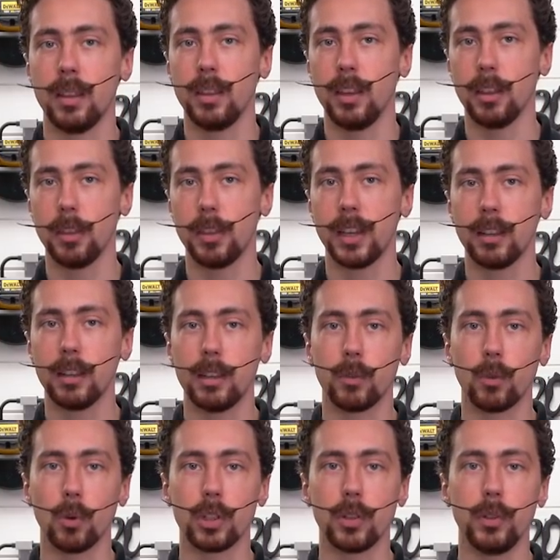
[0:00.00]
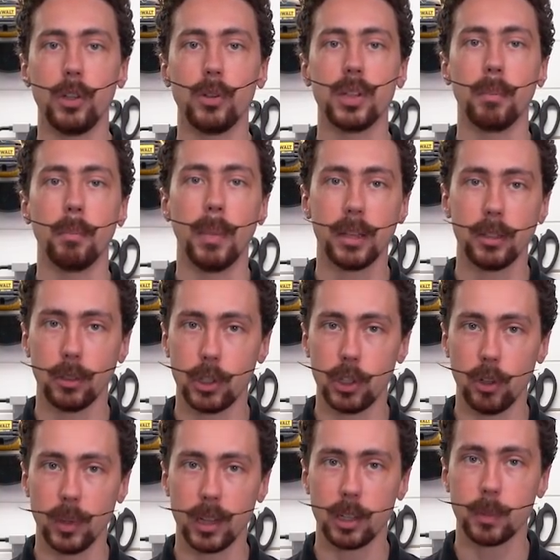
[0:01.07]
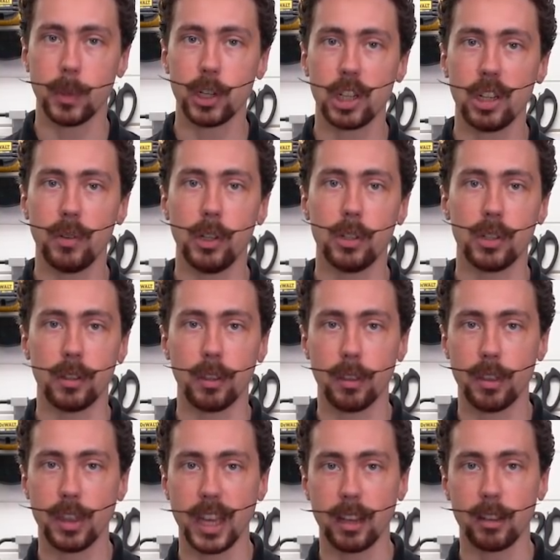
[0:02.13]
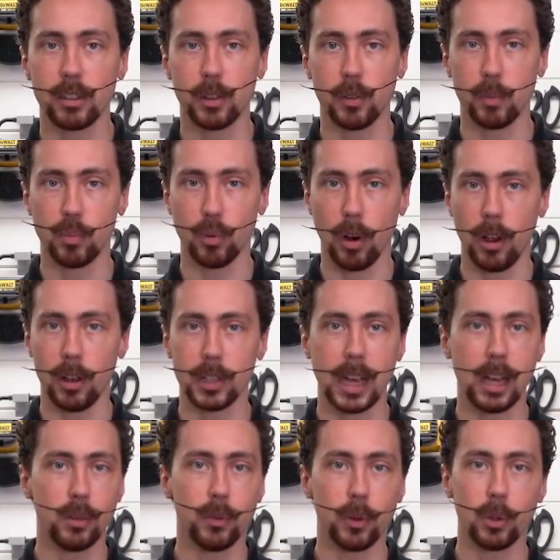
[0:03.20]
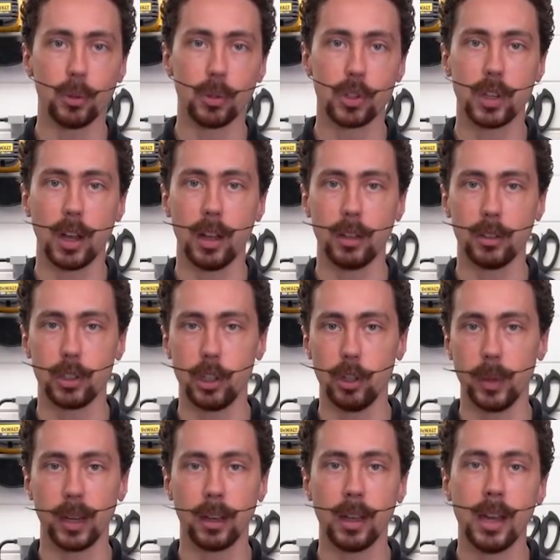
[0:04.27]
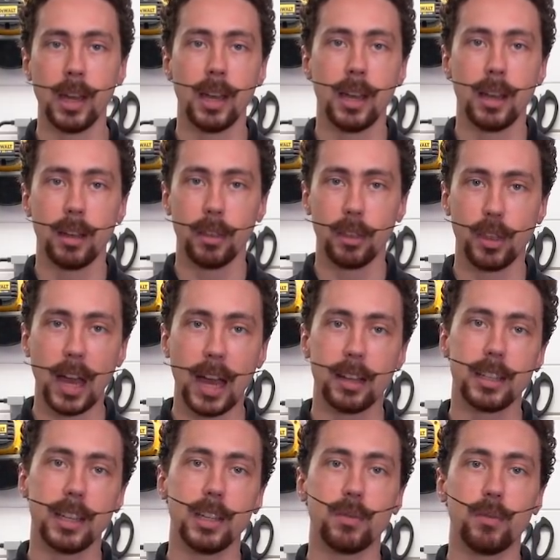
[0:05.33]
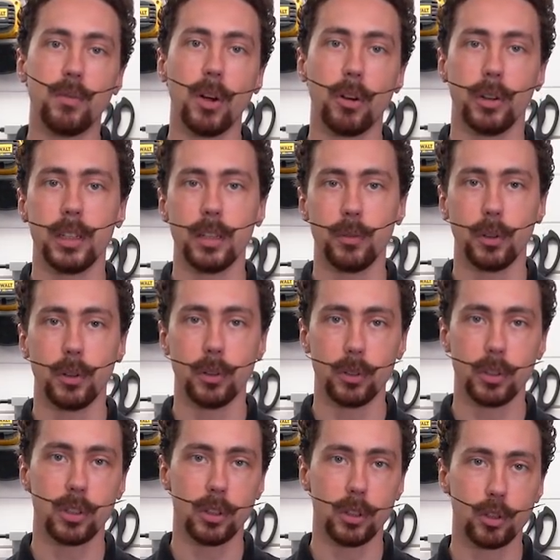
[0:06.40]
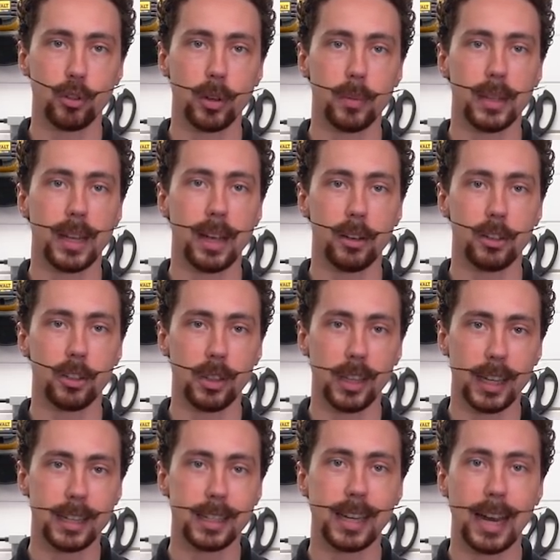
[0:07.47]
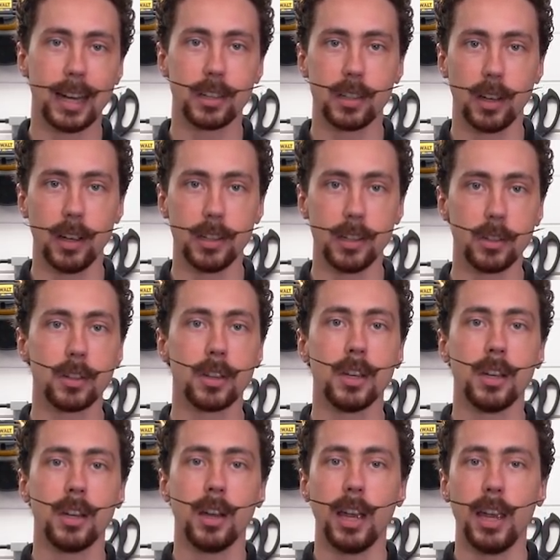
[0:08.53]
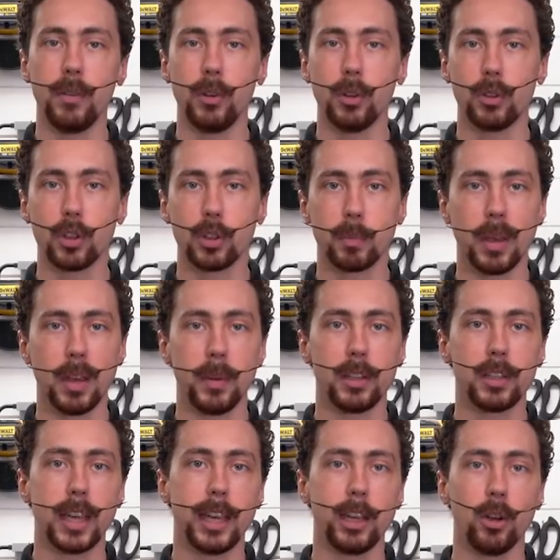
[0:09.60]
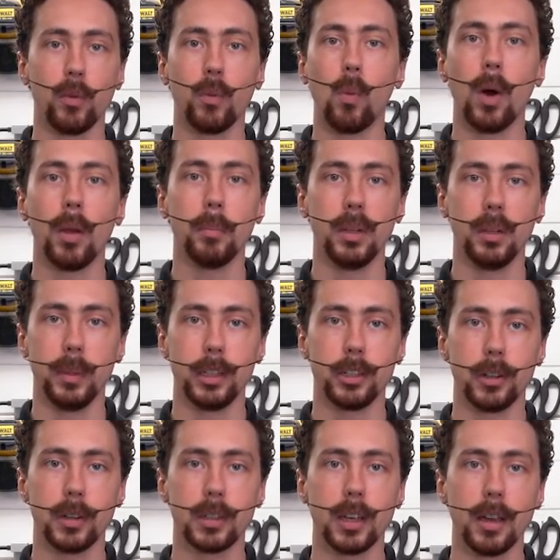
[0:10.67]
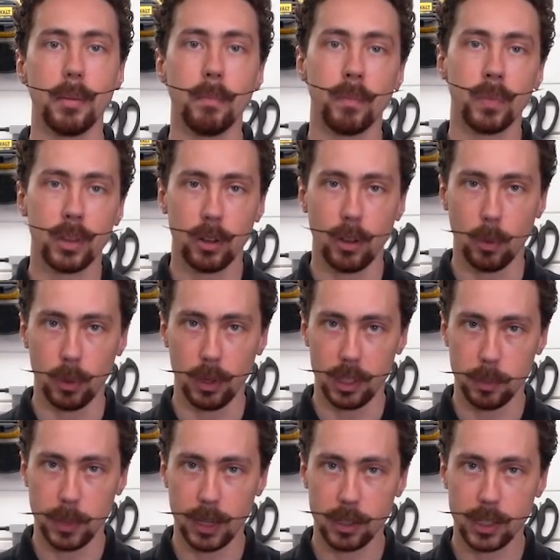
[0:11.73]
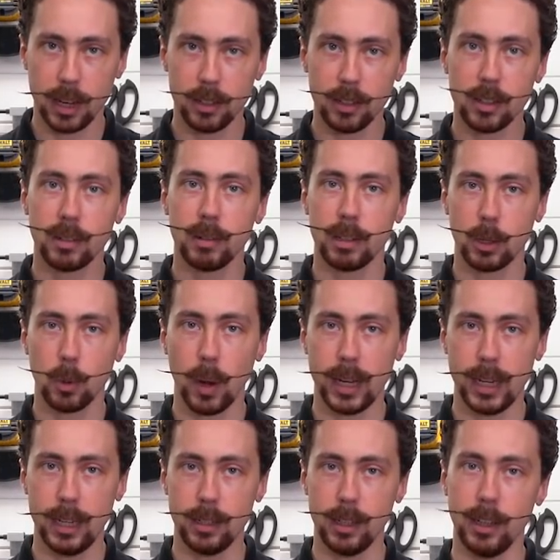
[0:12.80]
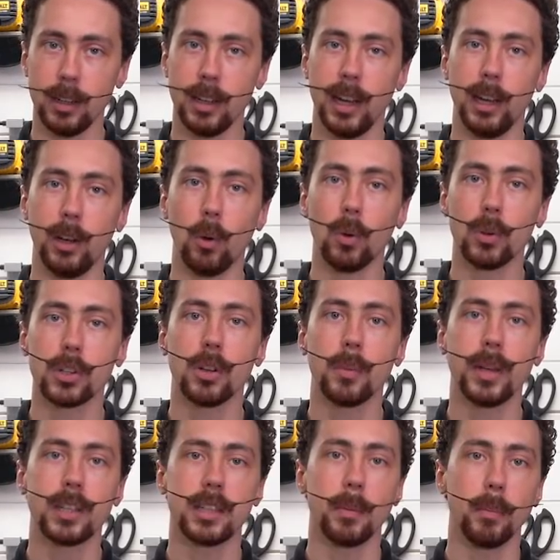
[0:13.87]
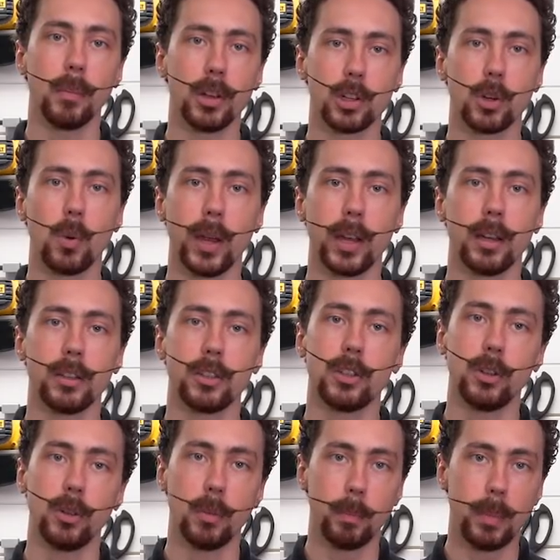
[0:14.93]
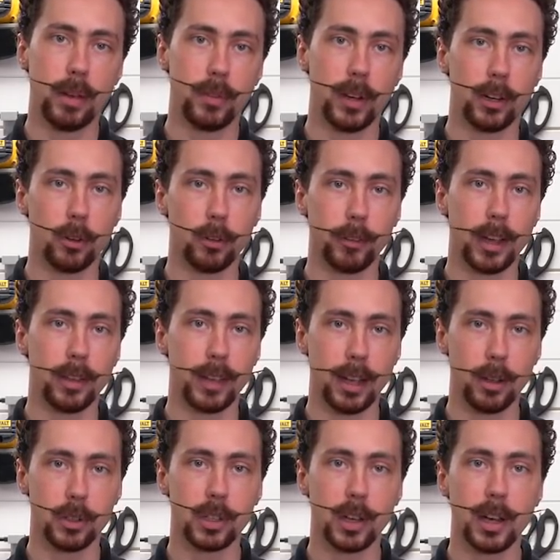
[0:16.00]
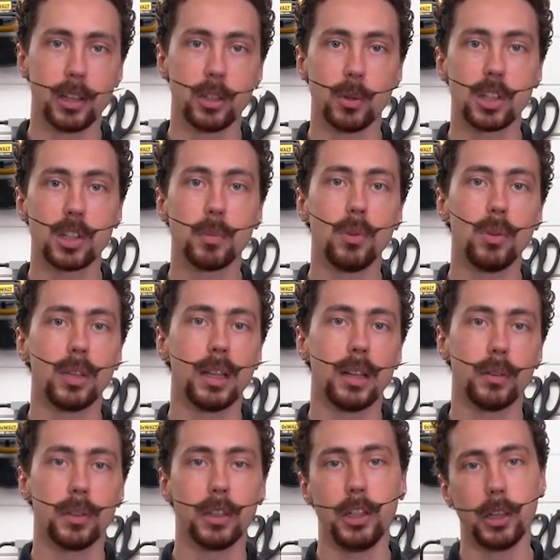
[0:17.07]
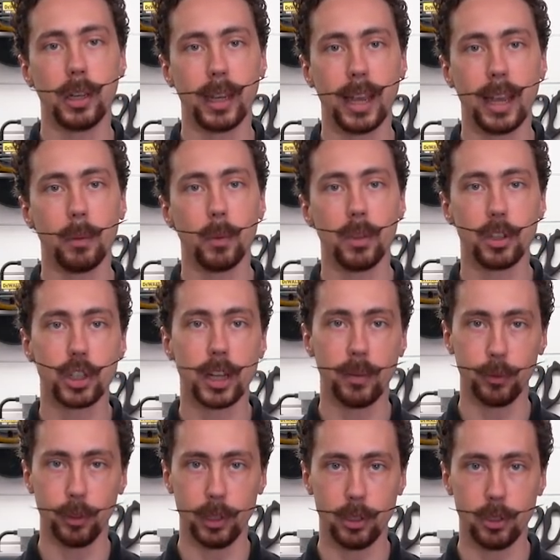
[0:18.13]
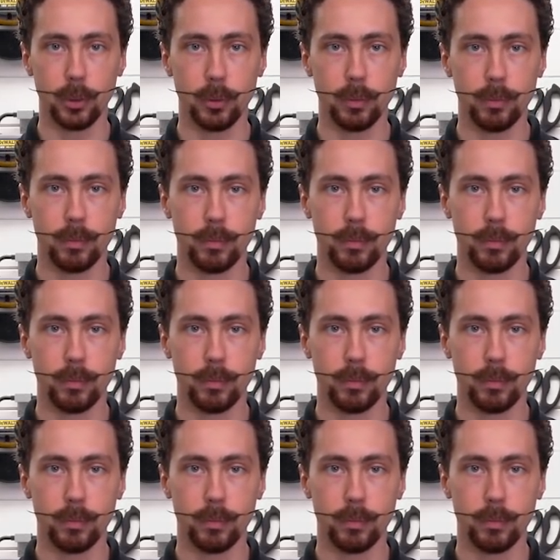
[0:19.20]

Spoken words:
The other thing, of course, if you're using metal tubing, especially if you're using the thick sort of brass alpha cool style tubing, that is very difficult to trim down to the exact sizes if you're just maybe taking off 1 millimeter at a time. On one of these belt sanders, it's quite easy. It also makes it much quicker to do the beveling all around the outside to a smoother level than you can get with a chamfering tool.